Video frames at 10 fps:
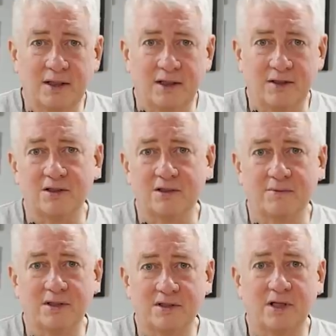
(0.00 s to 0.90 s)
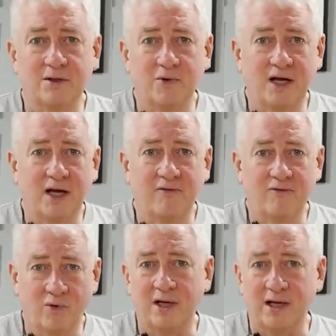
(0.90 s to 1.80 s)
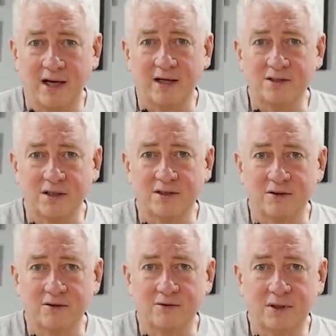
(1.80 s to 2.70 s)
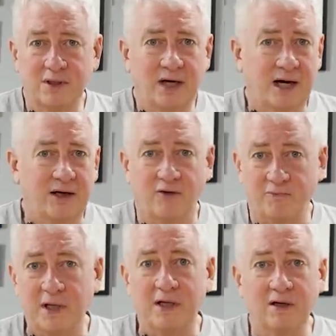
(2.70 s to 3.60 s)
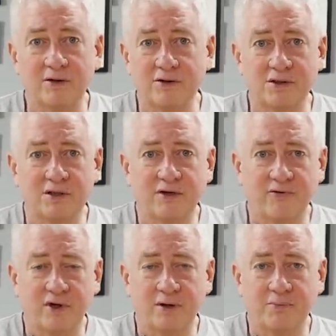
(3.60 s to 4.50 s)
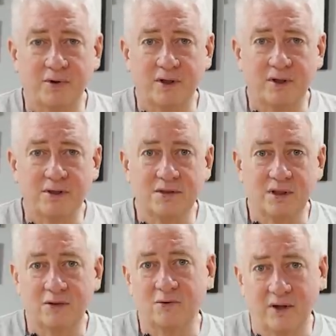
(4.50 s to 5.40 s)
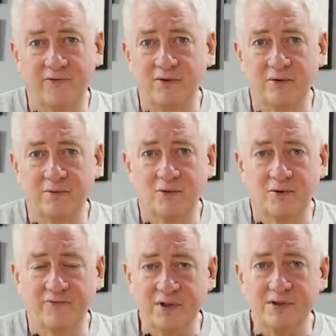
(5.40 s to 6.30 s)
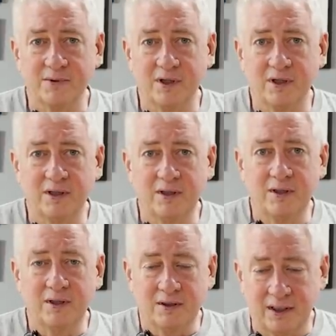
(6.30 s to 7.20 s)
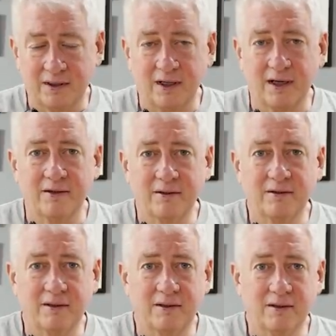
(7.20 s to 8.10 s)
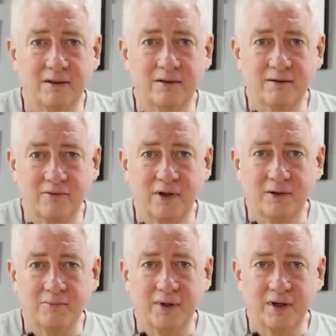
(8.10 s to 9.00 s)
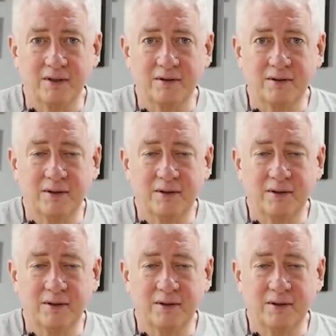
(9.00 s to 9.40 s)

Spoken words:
And this is the best data we have ready access to. I know of many others in different airplanes, and quite a few of them are friends of mine, that died in ground impact.